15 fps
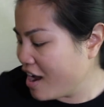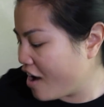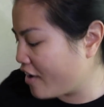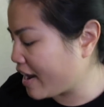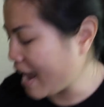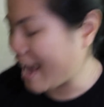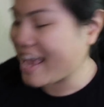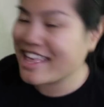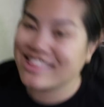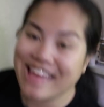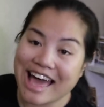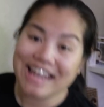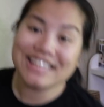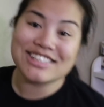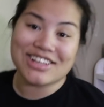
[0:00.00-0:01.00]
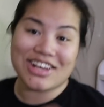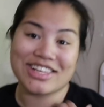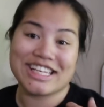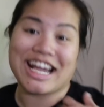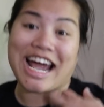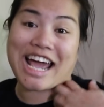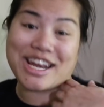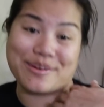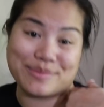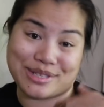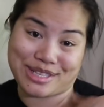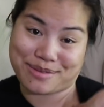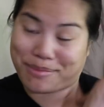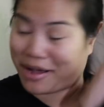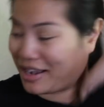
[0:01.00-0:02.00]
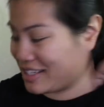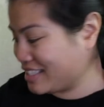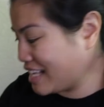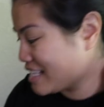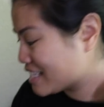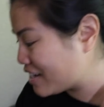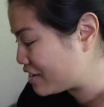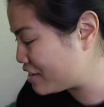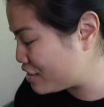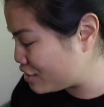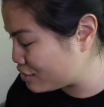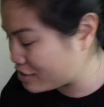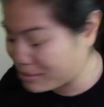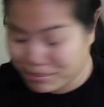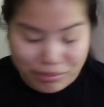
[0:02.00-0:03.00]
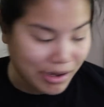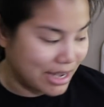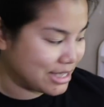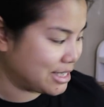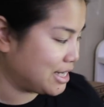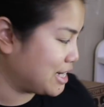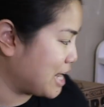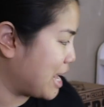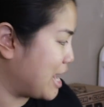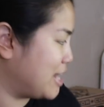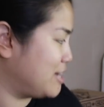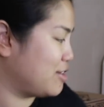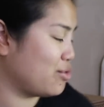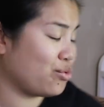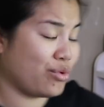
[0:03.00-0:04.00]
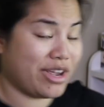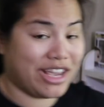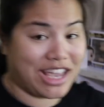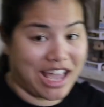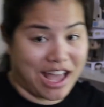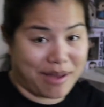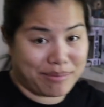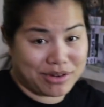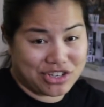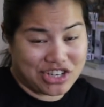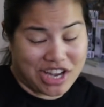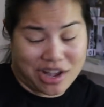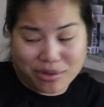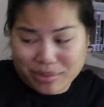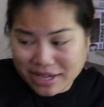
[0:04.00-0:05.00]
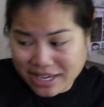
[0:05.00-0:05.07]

Okay, that is all the items in the box. Let's go ahead and do some pricing and recap, shall